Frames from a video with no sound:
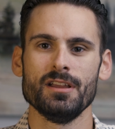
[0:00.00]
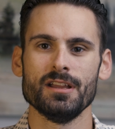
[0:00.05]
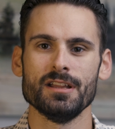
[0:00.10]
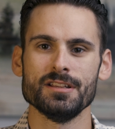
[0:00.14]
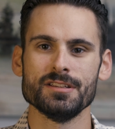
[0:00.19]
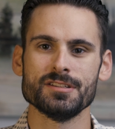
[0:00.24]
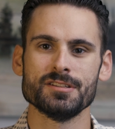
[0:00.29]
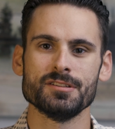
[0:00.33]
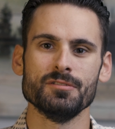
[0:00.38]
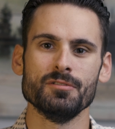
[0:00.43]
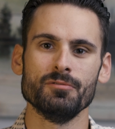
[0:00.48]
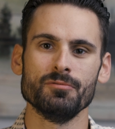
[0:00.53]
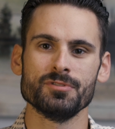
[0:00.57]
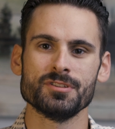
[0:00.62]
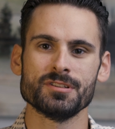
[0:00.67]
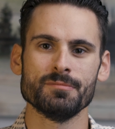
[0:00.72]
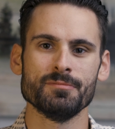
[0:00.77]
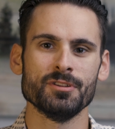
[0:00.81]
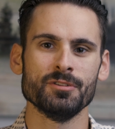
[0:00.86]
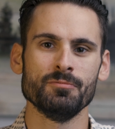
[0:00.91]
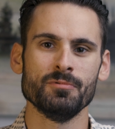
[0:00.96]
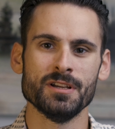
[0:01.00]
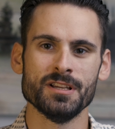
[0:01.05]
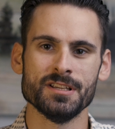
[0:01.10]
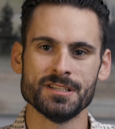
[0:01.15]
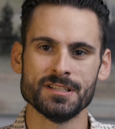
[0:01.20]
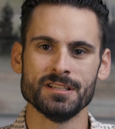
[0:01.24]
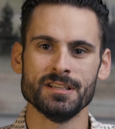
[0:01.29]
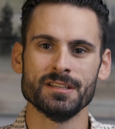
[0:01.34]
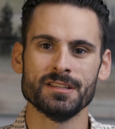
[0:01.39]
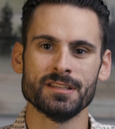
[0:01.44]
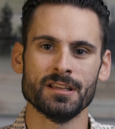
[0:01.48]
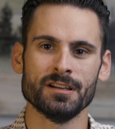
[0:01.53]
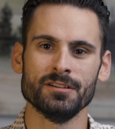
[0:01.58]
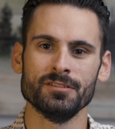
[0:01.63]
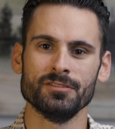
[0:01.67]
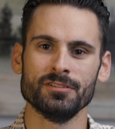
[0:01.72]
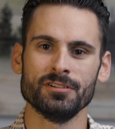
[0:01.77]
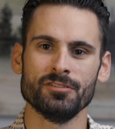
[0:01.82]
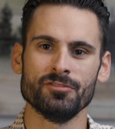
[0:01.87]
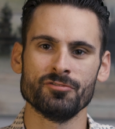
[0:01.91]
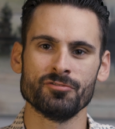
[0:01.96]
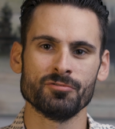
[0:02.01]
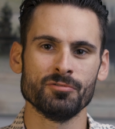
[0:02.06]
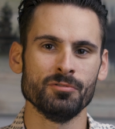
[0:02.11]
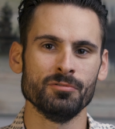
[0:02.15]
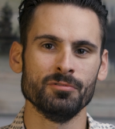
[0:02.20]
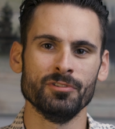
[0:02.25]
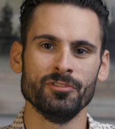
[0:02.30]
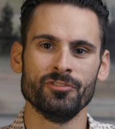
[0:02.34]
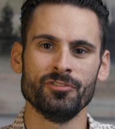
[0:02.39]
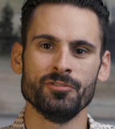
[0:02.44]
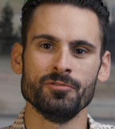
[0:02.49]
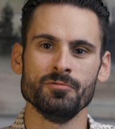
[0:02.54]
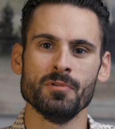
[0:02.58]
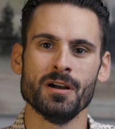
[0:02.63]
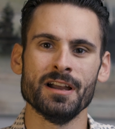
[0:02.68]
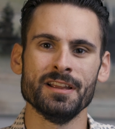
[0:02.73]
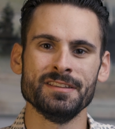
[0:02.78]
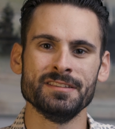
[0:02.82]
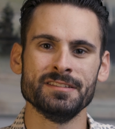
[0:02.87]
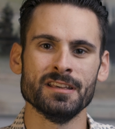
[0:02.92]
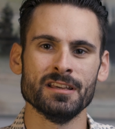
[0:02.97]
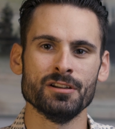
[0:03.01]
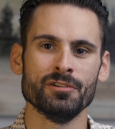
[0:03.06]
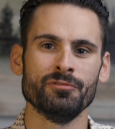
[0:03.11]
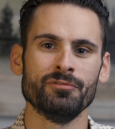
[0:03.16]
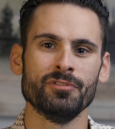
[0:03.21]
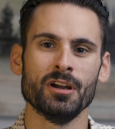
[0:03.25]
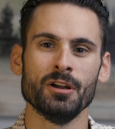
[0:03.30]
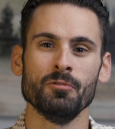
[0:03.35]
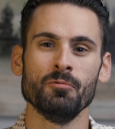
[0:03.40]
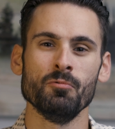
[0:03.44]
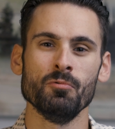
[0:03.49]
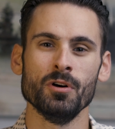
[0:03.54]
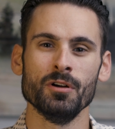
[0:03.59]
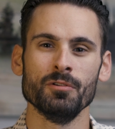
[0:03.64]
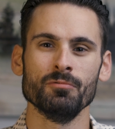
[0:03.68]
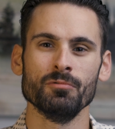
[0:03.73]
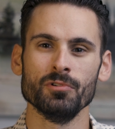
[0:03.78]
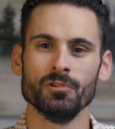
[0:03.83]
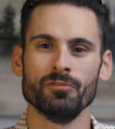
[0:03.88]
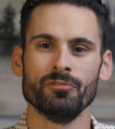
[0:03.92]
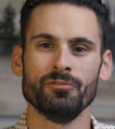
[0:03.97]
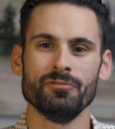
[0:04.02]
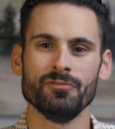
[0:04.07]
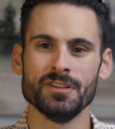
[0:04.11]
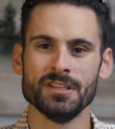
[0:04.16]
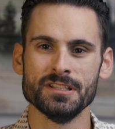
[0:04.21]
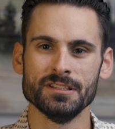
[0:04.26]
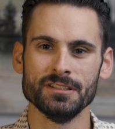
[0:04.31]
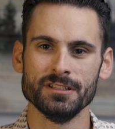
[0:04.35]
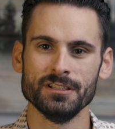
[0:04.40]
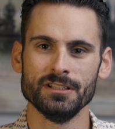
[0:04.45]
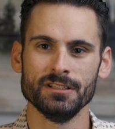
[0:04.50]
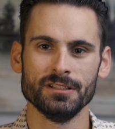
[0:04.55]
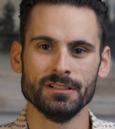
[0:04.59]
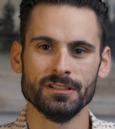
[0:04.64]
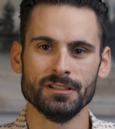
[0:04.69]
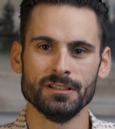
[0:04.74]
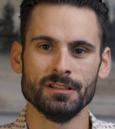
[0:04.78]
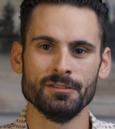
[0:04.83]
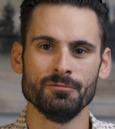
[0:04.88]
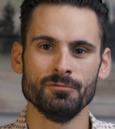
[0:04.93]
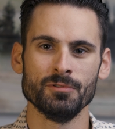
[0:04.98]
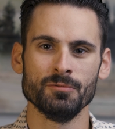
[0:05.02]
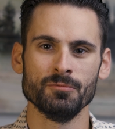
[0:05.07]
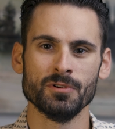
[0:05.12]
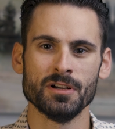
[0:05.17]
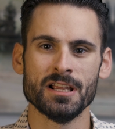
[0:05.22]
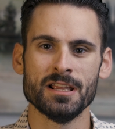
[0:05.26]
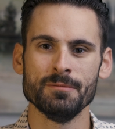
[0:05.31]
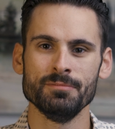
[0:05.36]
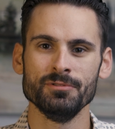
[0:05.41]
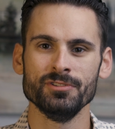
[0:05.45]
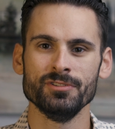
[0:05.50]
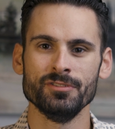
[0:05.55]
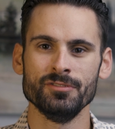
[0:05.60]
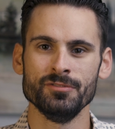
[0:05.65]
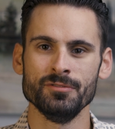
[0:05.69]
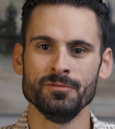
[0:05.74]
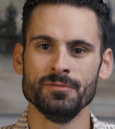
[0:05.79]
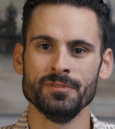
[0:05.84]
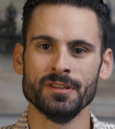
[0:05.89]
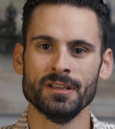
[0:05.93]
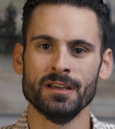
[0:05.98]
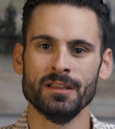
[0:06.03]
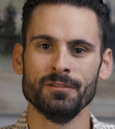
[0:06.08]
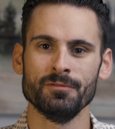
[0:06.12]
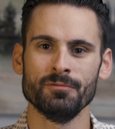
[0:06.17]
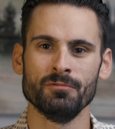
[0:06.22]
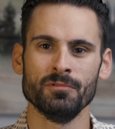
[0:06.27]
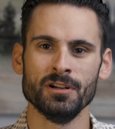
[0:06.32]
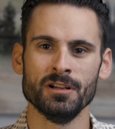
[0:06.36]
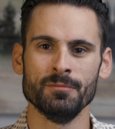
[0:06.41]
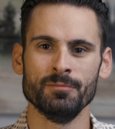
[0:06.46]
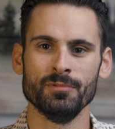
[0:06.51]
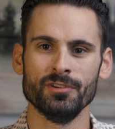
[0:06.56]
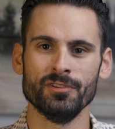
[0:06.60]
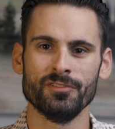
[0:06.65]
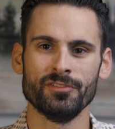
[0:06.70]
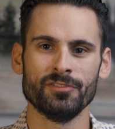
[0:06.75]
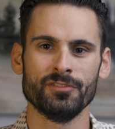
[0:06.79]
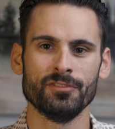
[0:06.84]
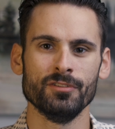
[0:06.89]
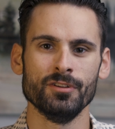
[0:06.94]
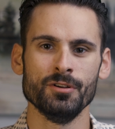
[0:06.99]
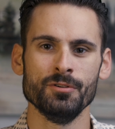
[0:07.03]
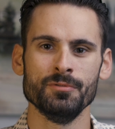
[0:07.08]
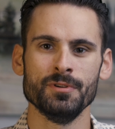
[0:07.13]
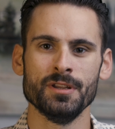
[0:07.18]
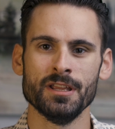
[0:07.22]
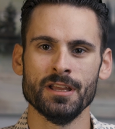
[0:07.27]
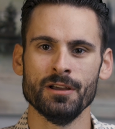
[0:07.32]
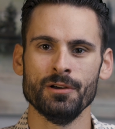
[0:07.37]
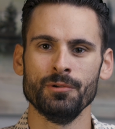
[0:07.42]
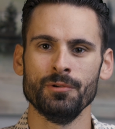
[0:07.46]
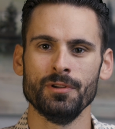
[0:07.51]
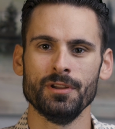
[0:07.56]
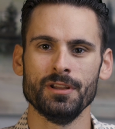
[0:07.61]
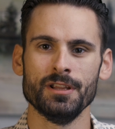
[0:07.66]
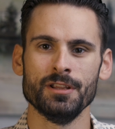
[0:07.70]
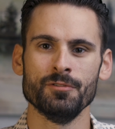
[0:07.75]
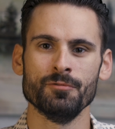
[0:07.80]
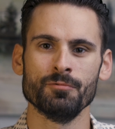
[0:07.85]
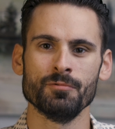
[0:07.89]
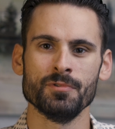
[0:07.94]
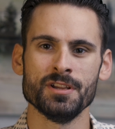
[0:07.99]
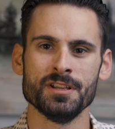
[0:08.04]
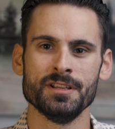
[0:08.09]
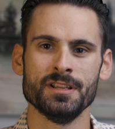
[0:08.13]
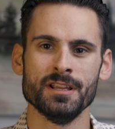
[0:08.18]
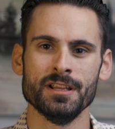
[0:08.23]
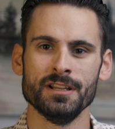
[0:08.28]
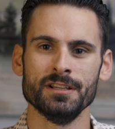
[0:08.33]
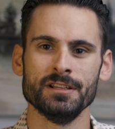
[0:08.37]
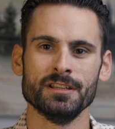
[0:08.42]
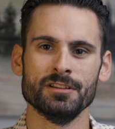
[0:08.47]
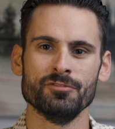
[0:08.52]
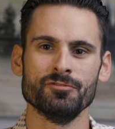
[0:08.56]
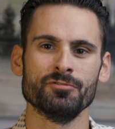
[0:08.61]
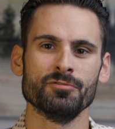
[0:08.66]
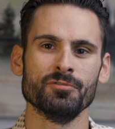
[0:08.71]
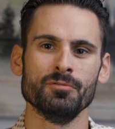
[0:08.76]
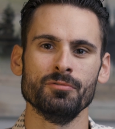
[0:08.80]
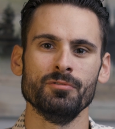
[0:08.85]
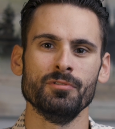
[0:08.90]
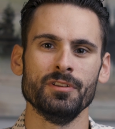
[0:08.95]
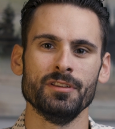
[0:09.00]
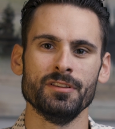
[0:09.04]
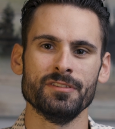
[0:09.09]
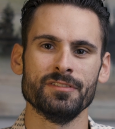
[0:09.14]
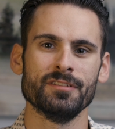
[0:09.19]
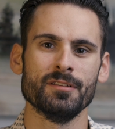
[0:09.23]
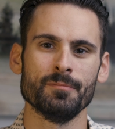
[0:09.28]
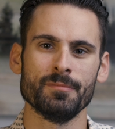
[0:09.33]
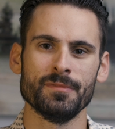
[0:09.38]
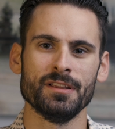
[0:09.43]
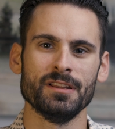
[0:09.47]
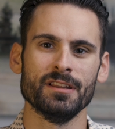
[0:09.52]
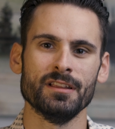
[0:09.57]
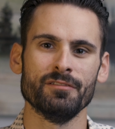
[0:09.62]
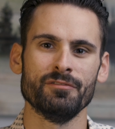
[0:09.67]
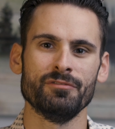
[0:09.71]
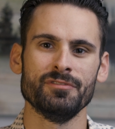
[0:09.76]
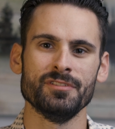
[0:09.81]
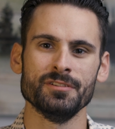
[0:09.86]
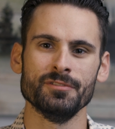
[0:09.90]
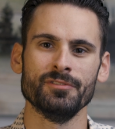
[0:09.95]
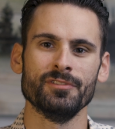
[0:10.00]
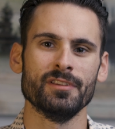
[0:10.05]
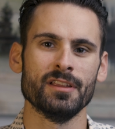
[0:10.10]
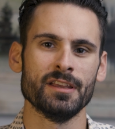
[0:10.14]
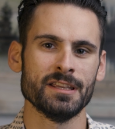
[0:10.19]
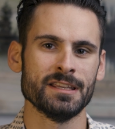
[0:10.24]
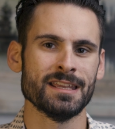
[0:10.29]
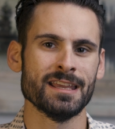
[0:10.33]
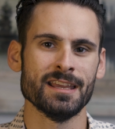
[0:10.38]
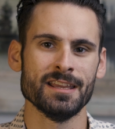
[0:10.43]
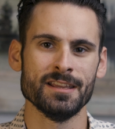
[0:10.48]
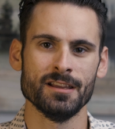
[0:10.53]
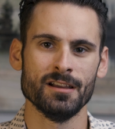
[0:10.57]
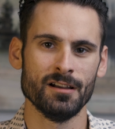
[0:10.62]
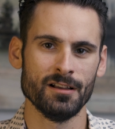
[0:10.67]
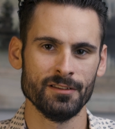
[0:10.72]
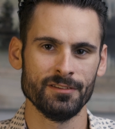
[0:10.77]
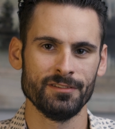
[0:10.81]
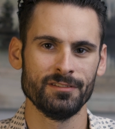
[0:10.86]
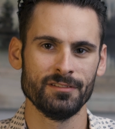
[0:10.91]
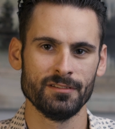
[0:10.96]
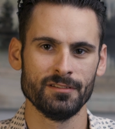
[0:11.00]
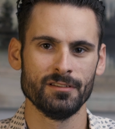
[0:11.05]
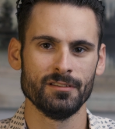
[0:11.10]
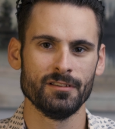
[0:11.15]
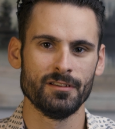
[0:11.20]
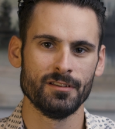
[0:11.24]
And so some of the ways to get that under control is to identify what we're feeling. And when we're able to do that, we're able to slow down and regain control in something that feels like chaos.